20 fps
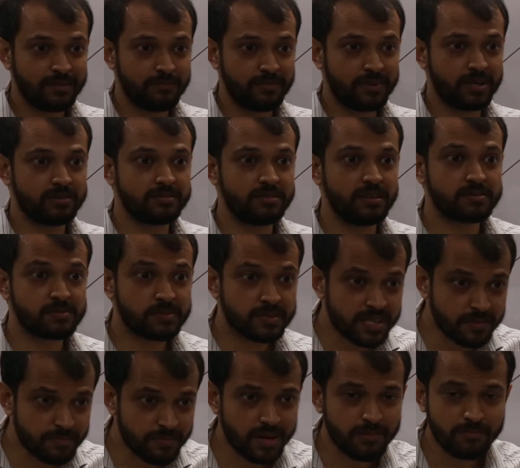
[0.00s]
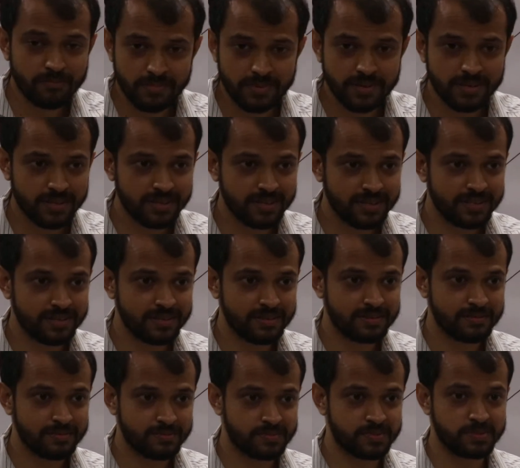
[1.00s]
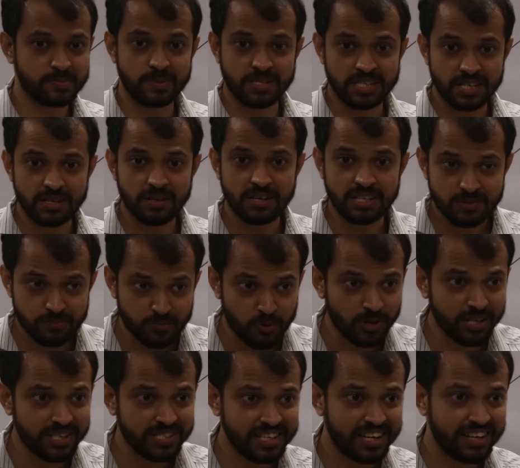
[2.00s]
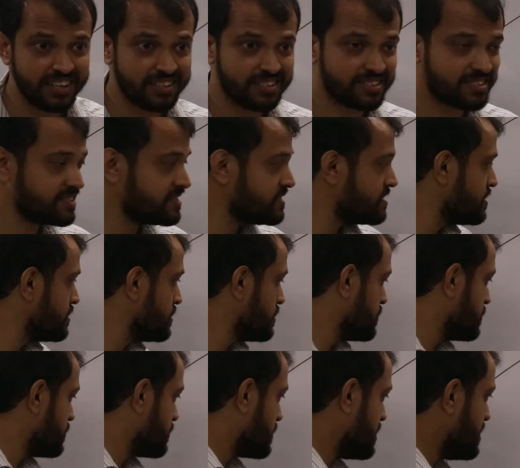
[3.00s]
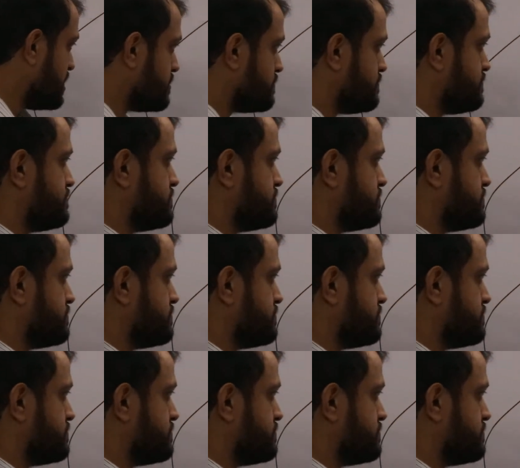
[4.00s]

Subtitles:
Because they have special pump, specialized protein channels, right?